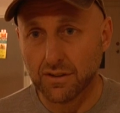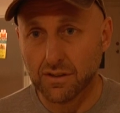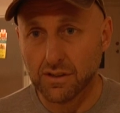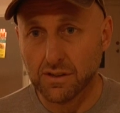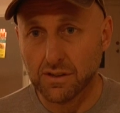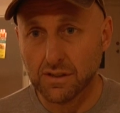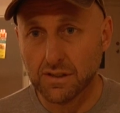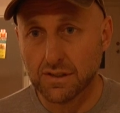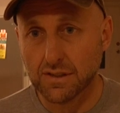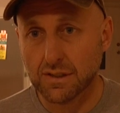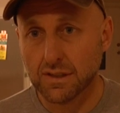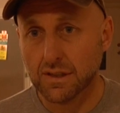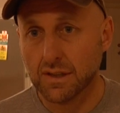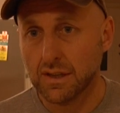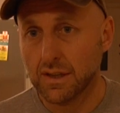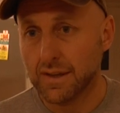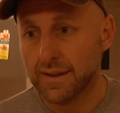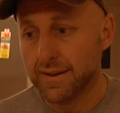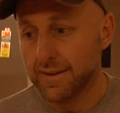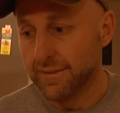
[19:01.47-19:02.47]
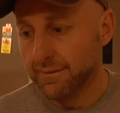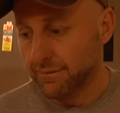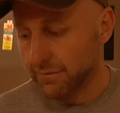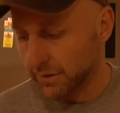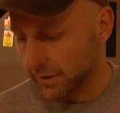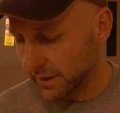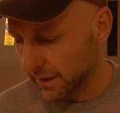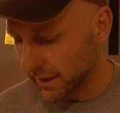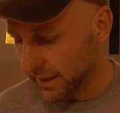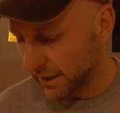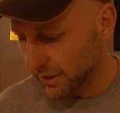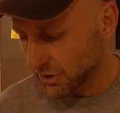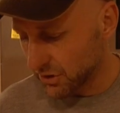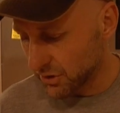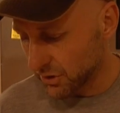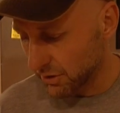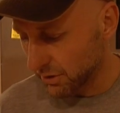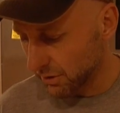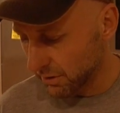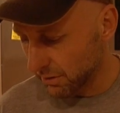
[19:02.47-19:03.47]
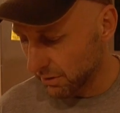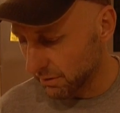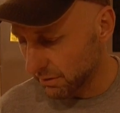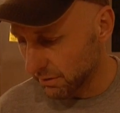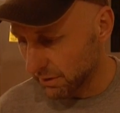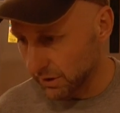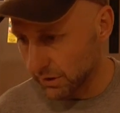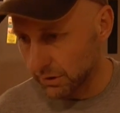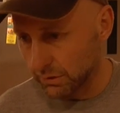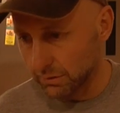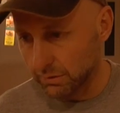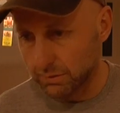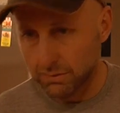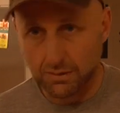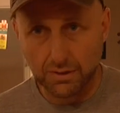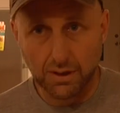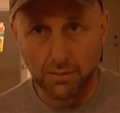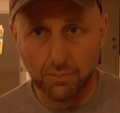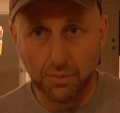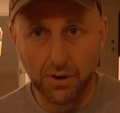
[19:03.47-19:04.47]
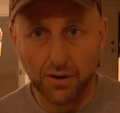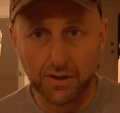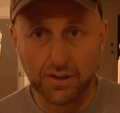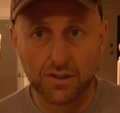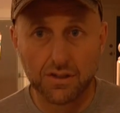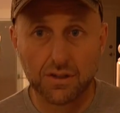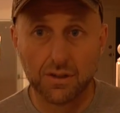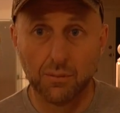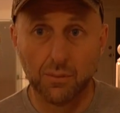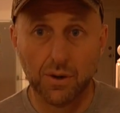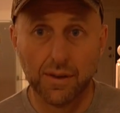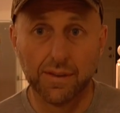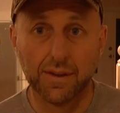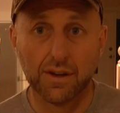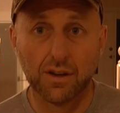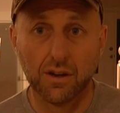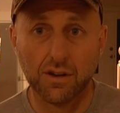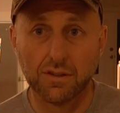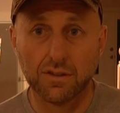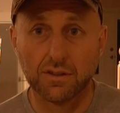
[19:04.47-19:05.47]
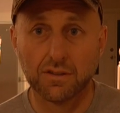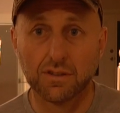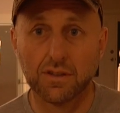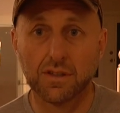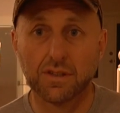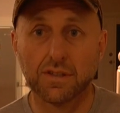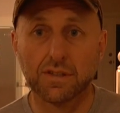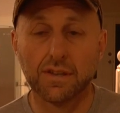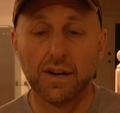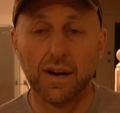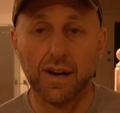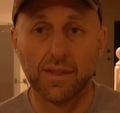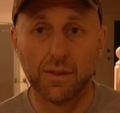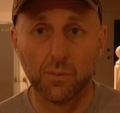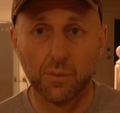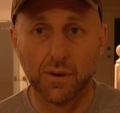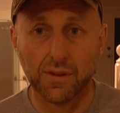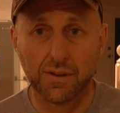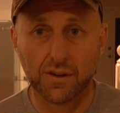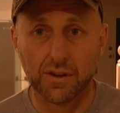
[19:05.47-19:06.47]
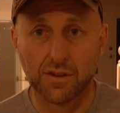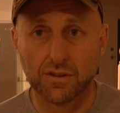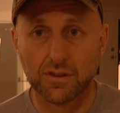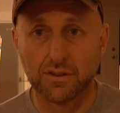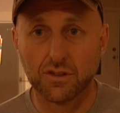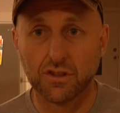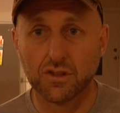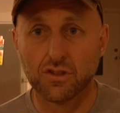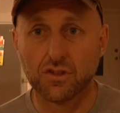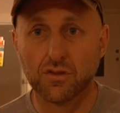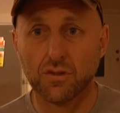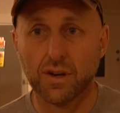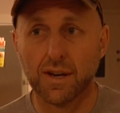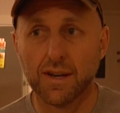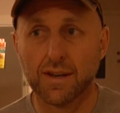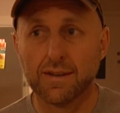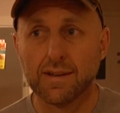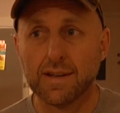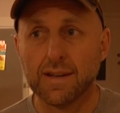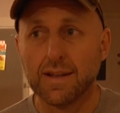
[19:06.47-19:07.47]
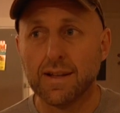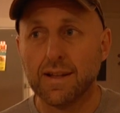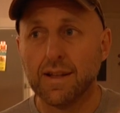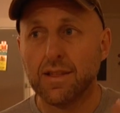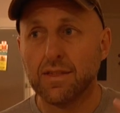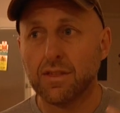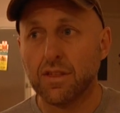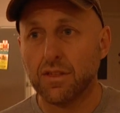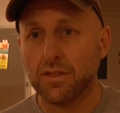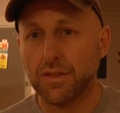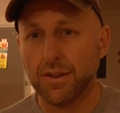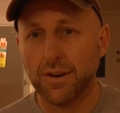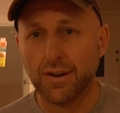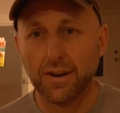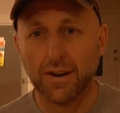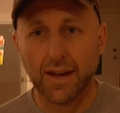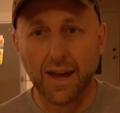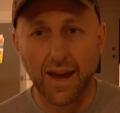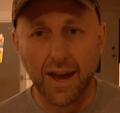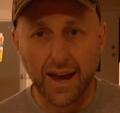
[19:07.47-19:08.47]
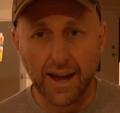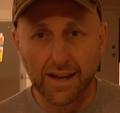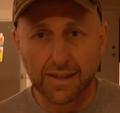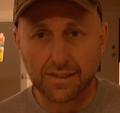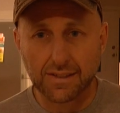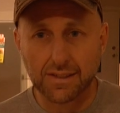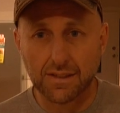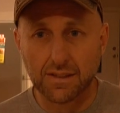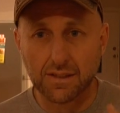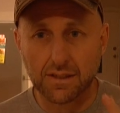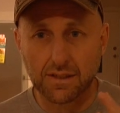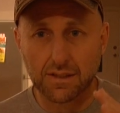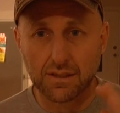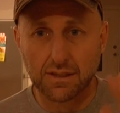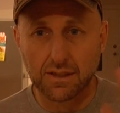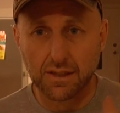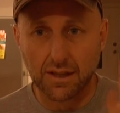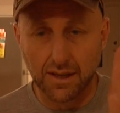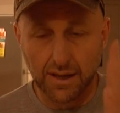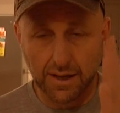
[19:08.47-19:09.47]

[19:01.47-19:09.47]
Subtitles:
dollars for the 2 little components, the one that goes onto your sight, the one that goes onto your string, the 3rd axis